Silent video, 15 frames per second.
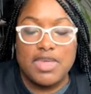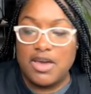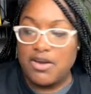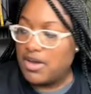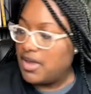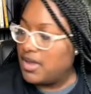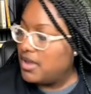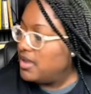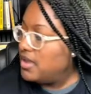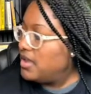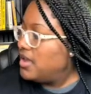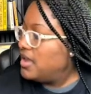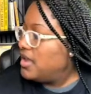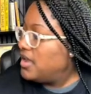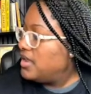Okay.
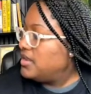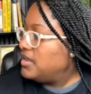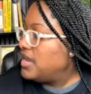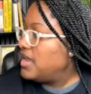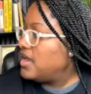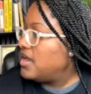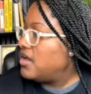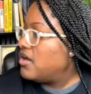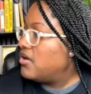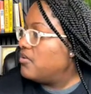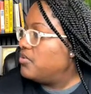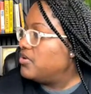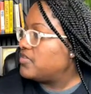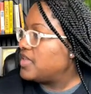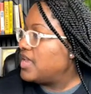Now,
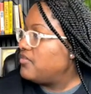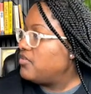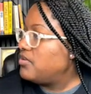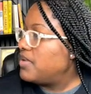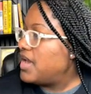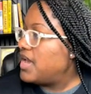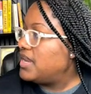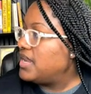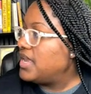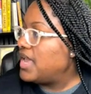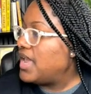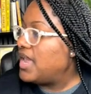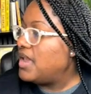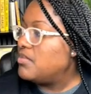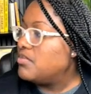was everybody
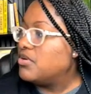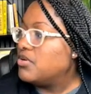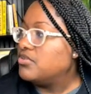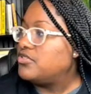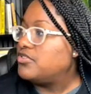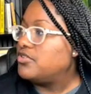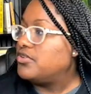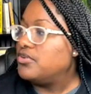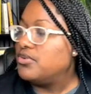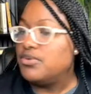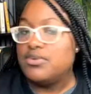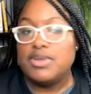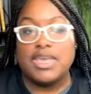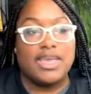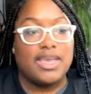able
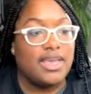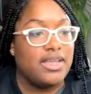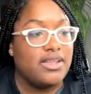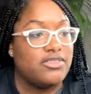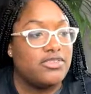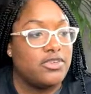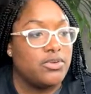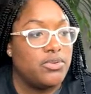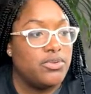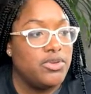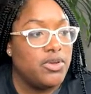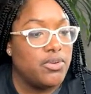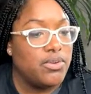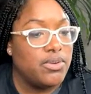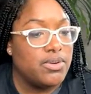to get into
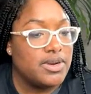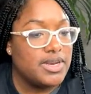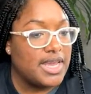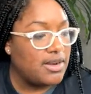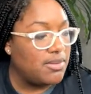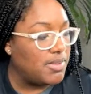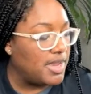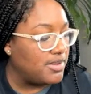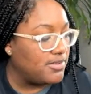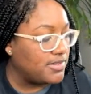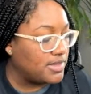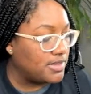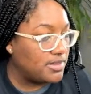your database?